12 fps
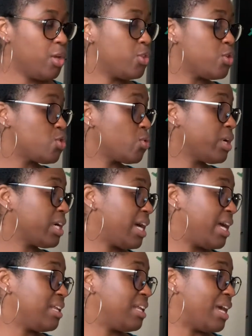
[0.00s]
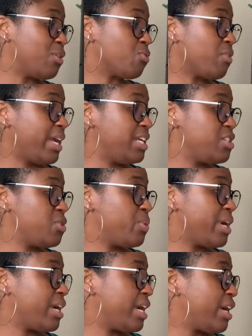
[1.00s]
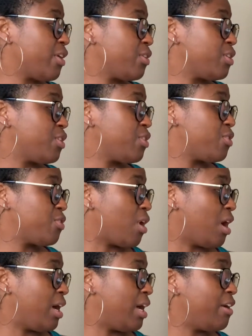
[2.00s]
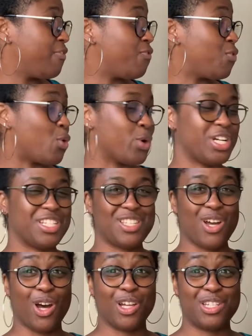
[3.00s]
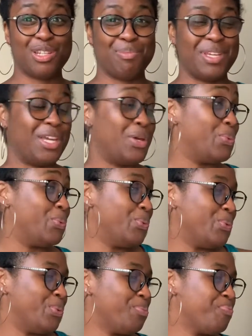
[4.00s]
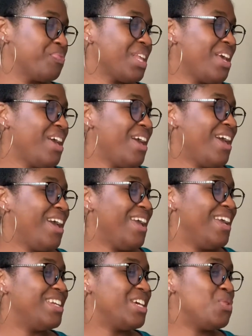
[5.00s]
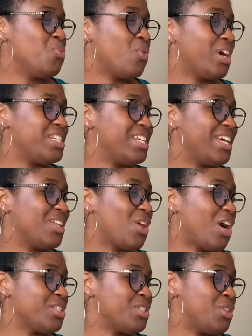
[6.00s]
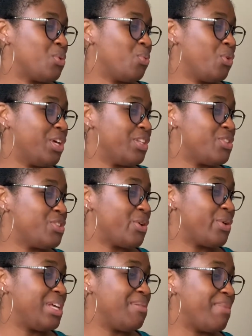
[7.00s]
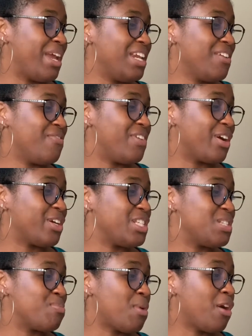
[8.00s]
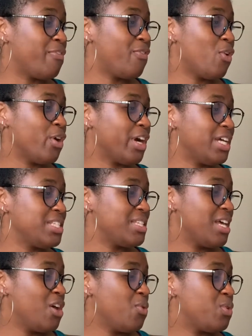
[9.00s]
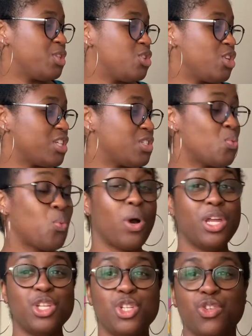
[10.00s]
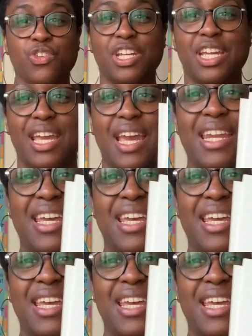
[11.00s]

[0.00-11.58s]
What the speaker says: The shortcut led right to where Harold thought a forest ought to be. Ooh. He didn't want to get lost in the woods, so he made a very small forest with just one tree in